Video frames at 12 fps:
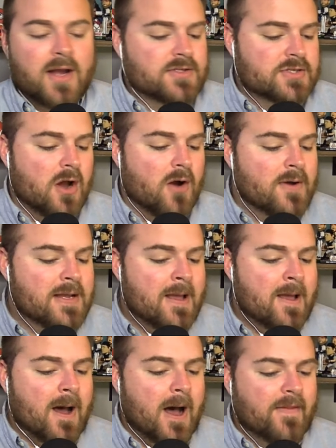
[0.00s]
So
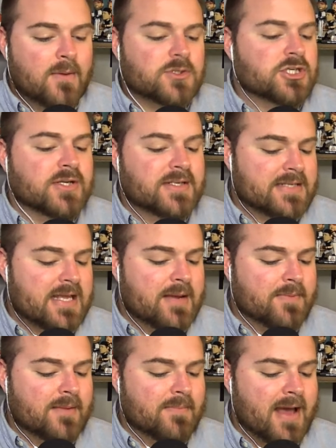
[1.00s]
uh, that was good to see him
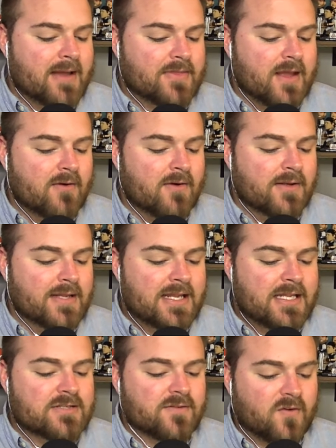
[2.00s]
get back there and get
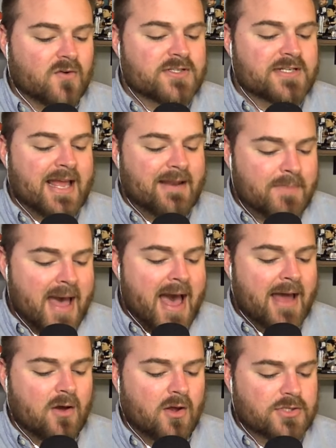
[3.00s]
his first at
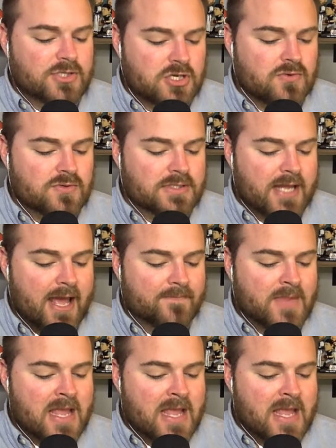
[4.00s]
bat on Tuesday.